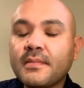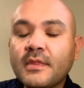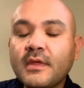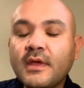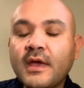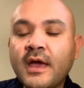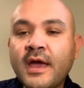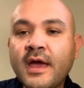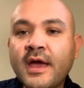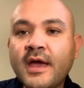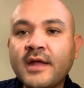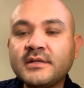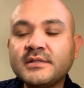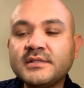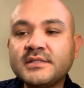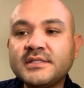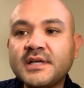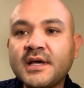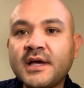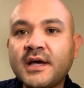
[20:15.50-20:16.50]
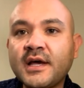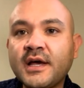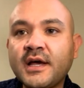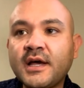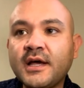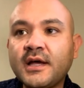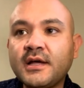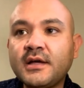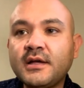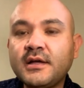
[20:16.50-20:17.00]
And
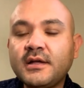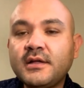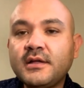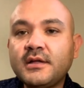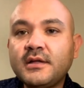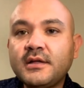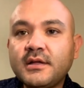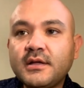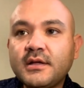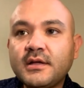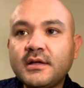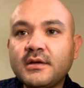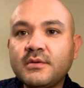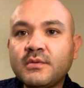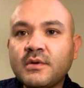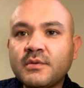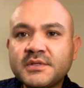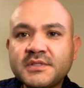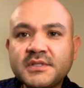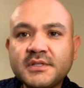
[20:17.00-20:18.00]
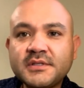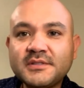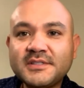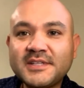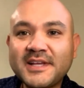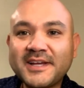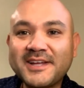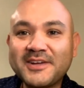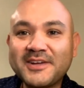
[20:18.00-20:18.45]
what was the second